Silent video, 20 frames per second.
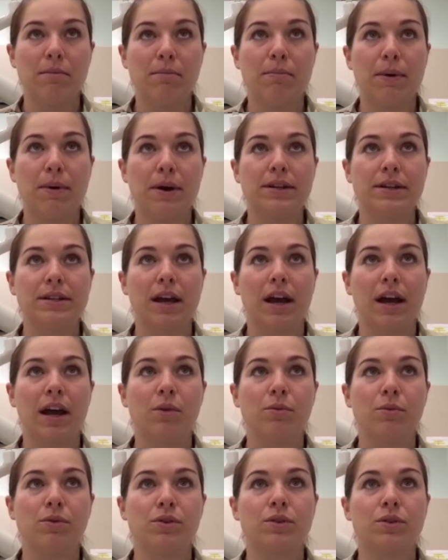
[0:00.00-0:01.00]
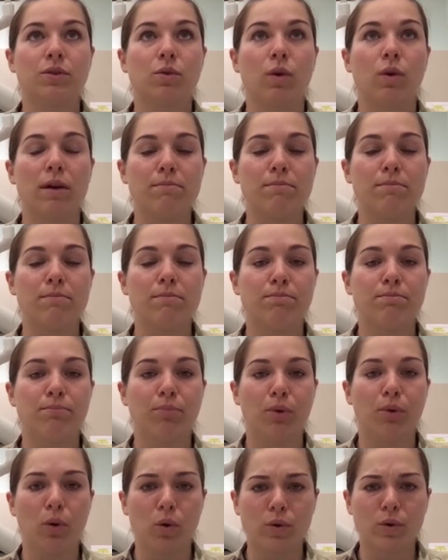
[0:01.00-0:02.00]
but I was quite
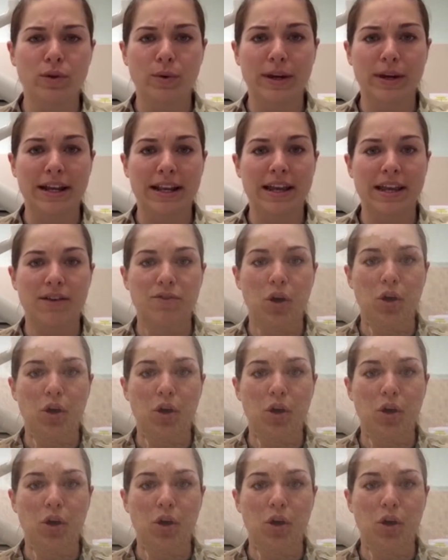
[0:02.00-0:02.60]
bored quickly of